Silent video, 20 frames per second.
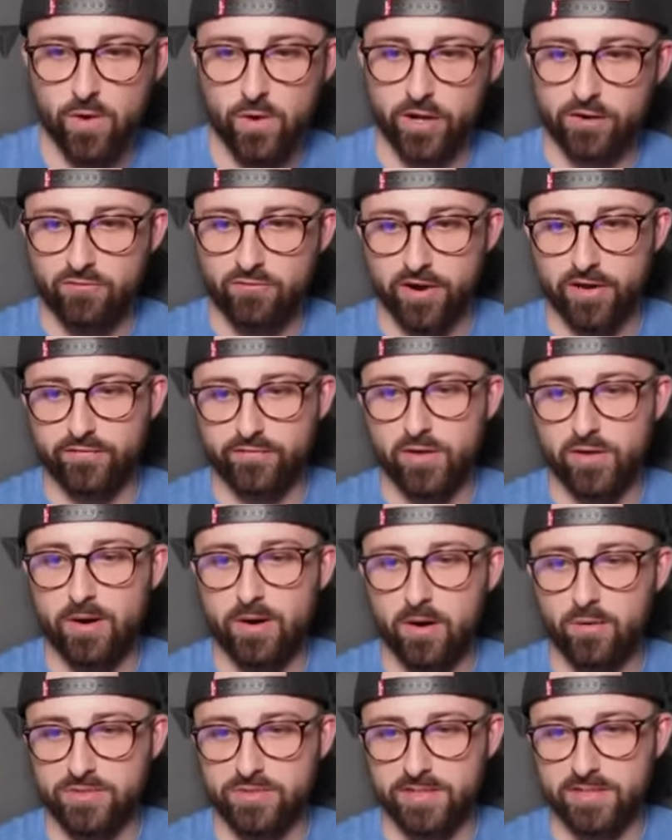We're going to run a few
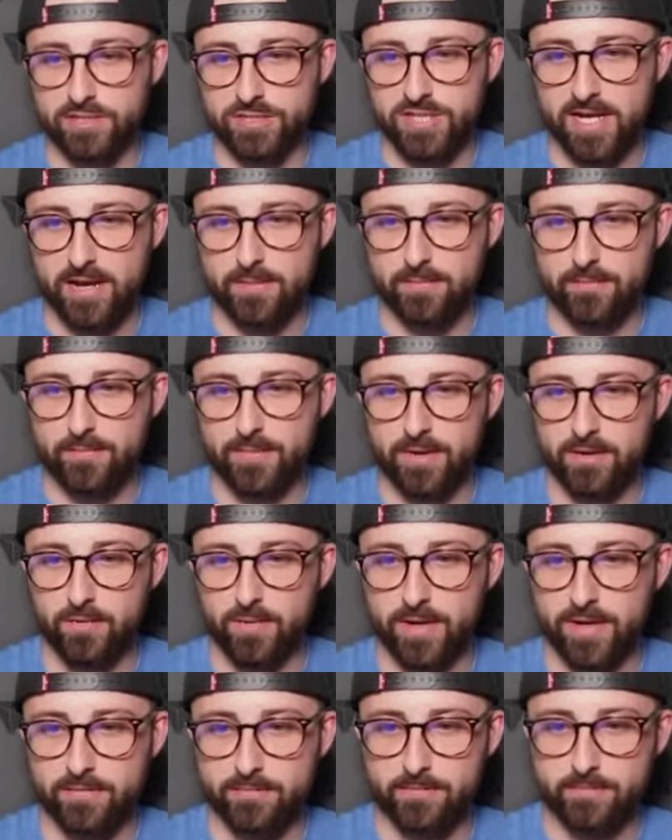polls in the chat, by the
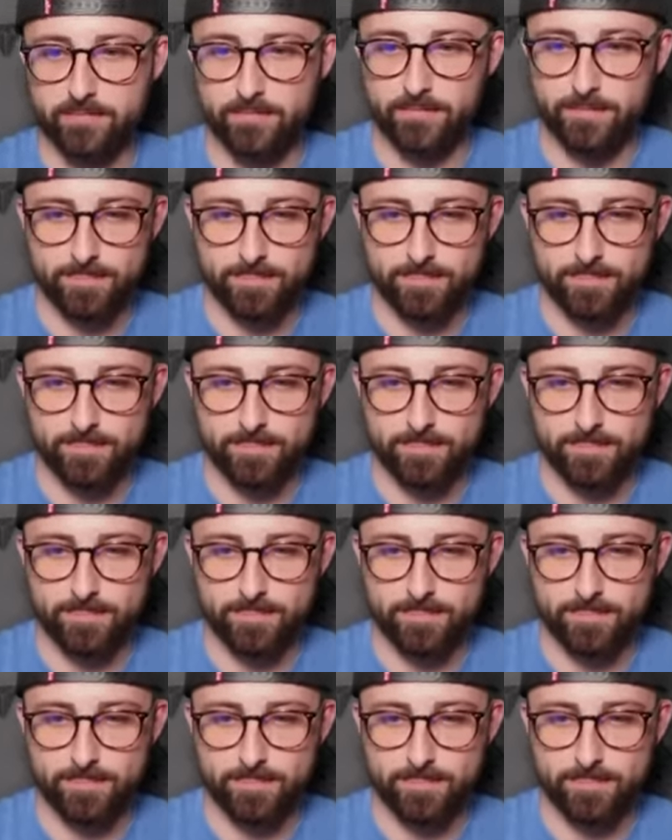way.